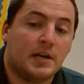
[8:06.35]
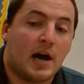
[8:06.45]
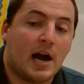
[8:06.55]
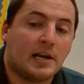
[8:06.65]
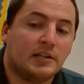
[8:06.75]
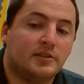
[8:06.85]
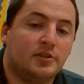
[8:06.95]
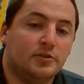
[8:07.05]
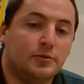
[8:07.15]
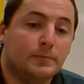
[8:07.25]

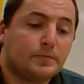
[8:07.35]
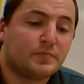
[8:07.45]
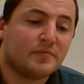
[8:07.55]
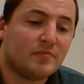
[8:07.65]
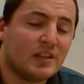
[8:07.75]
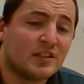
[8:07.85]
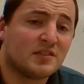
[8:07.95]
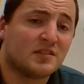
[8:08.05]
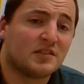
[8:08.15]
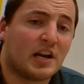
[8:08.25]
9-2
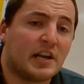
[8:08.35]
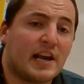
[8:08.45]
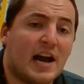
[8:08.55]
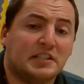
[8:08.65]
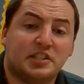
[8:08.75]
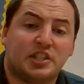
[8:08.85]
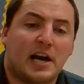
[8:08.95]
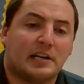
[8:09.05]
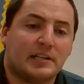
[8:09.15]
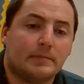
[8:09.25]
Study Guide
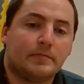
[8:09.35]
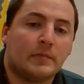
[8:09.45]
Check.